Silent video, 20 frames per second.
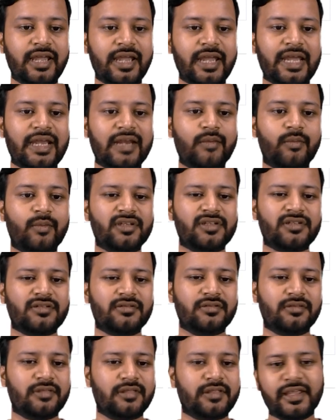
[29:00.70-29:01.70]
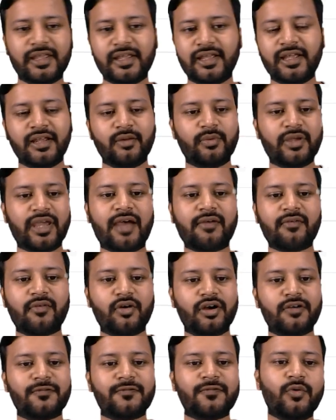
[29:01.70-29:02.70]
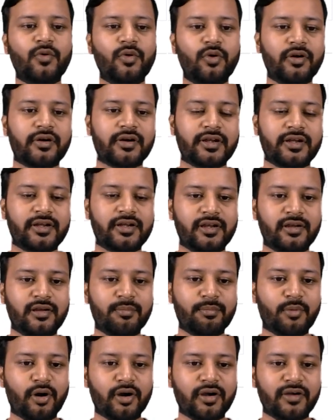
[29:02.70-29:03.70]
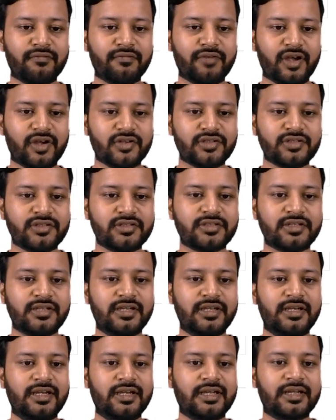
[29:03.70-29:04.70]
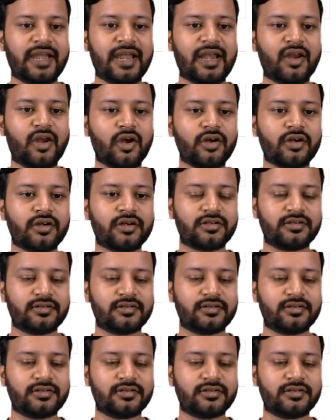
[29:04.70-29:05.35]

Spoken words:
and with there we have got four important functions: calloc,